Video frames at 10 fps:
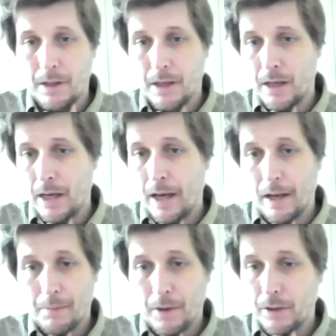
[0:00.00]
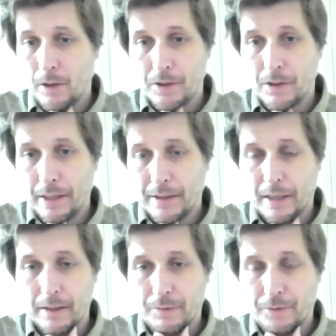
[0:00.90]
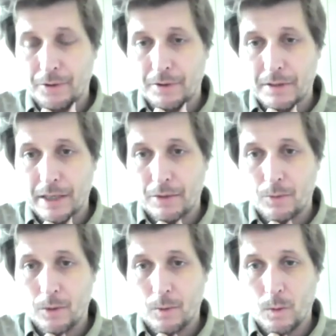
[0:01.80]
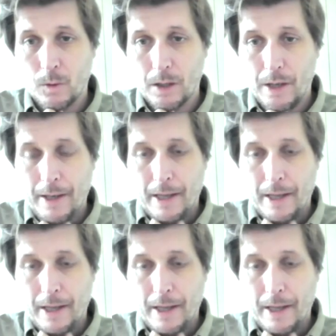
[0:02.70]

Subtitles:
and also like the First and Second World War